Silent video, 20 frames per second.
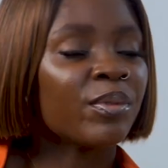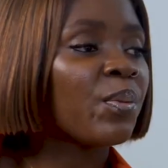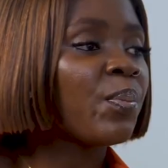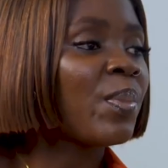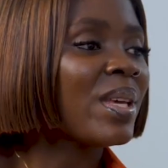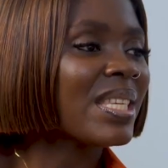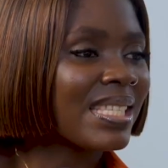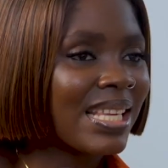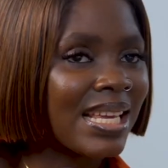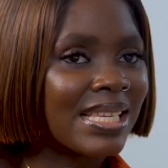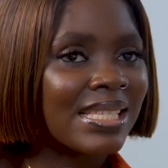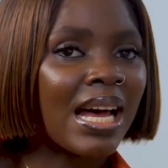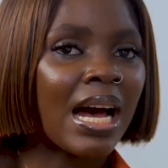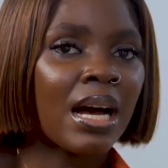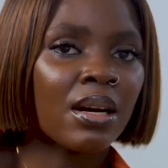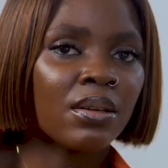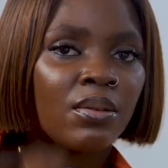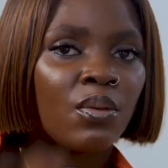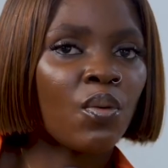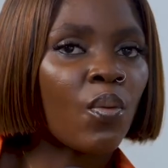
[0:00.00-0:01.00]
the business
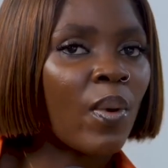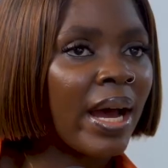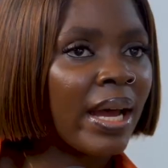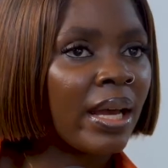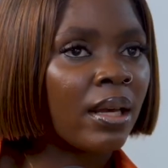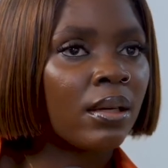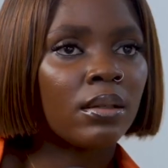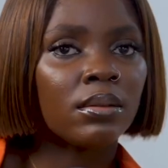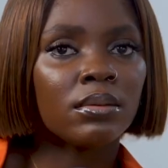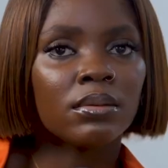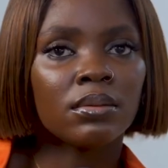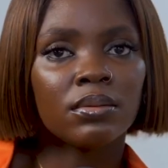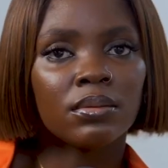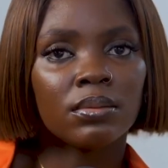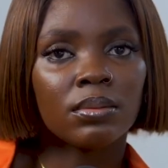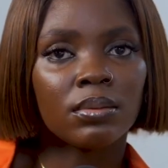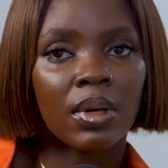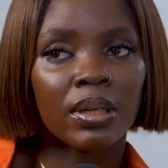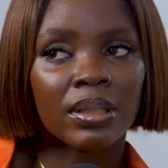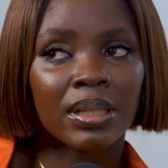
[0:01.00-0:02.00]
angle why
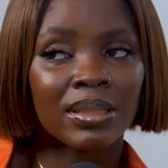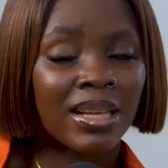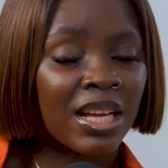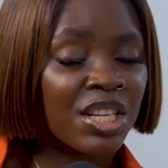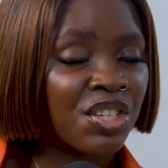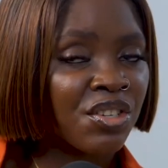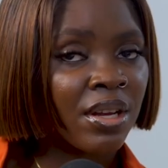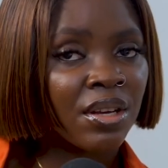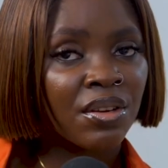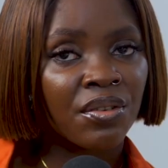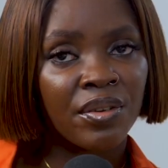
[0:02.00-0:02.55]
Nigerian